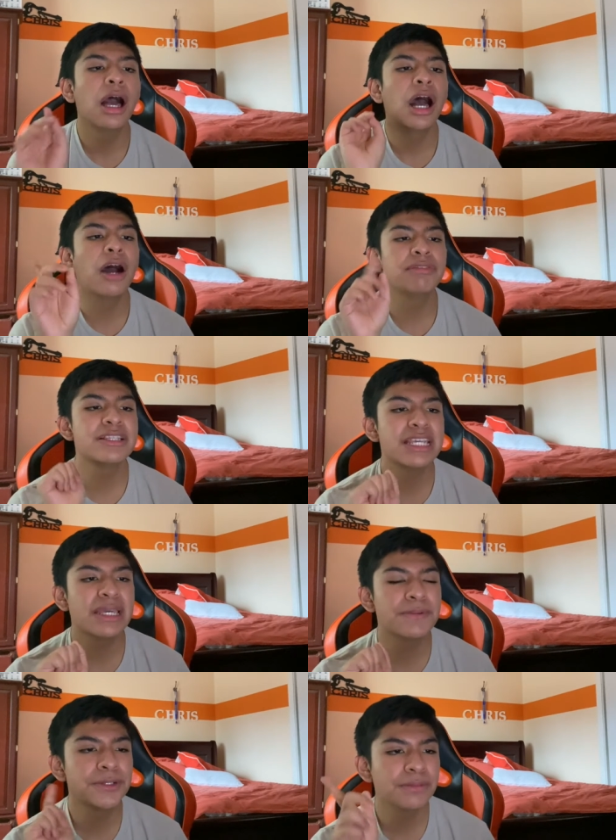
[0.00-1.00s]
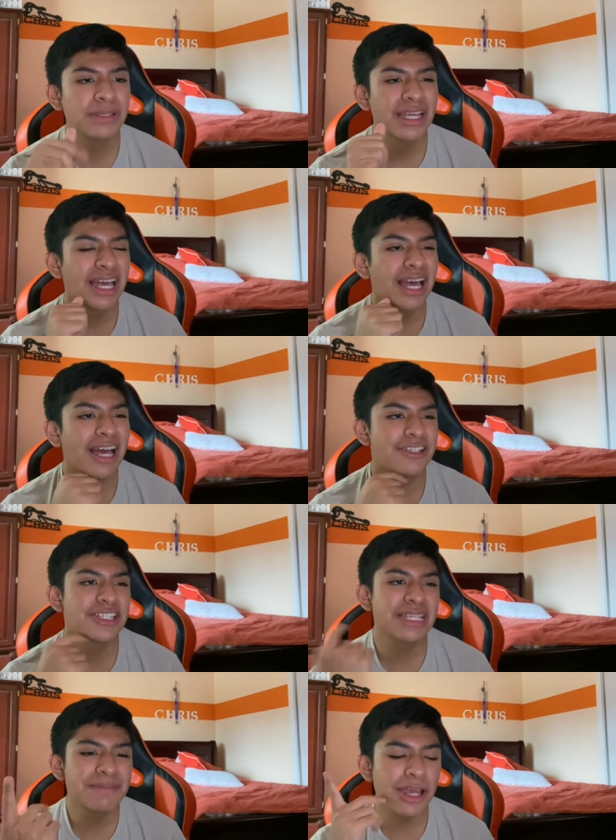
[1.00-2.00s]
off the table. I just
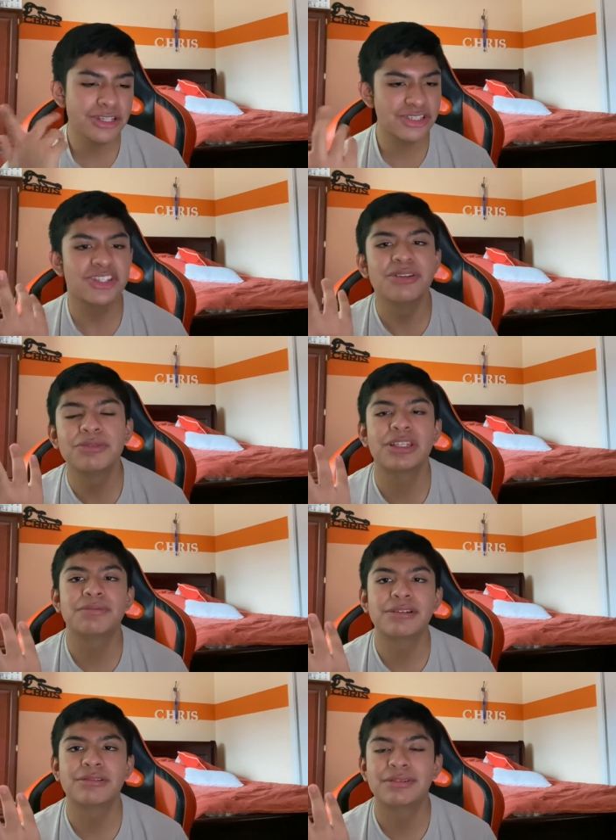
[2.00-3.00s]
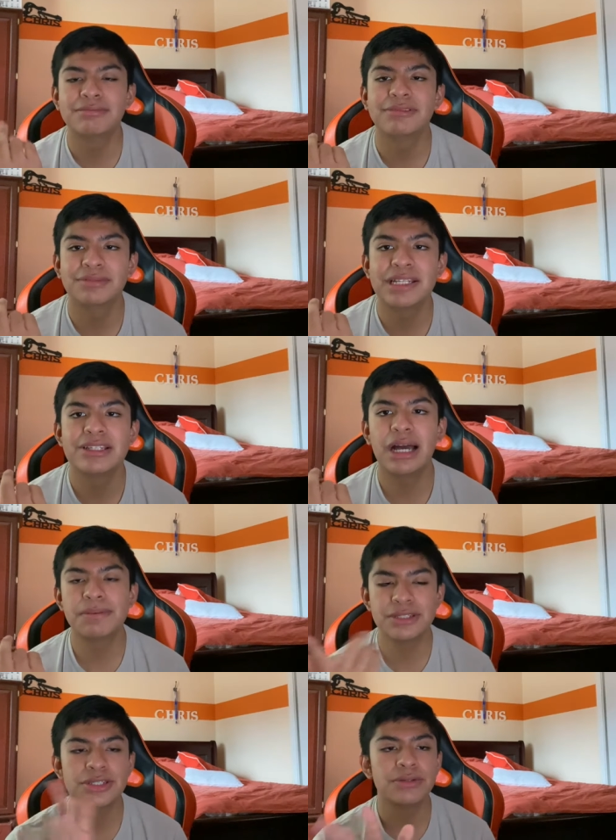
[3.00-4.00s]
think Magic's still really my, on my
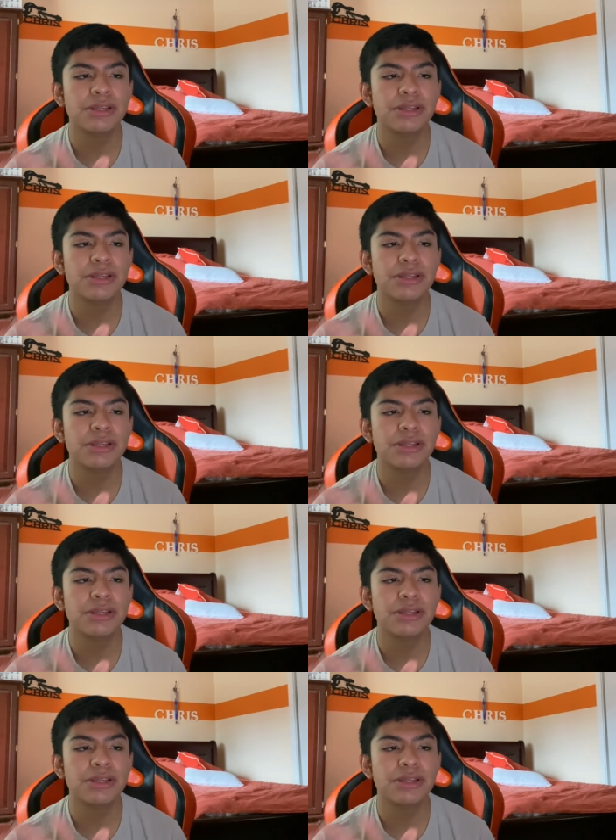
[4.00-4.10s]
tops too.